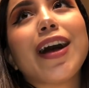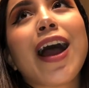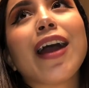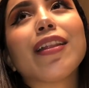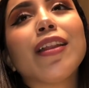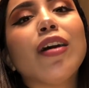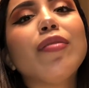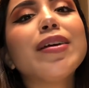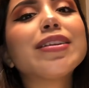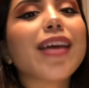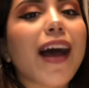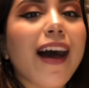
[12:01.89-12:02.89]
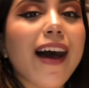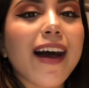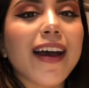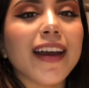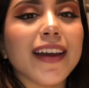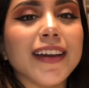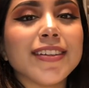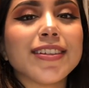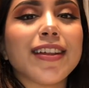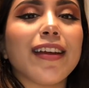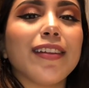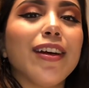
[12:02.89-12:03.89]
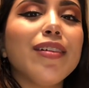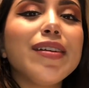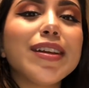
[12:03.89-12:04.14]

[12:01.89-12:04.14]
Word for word: I love his eyes and I love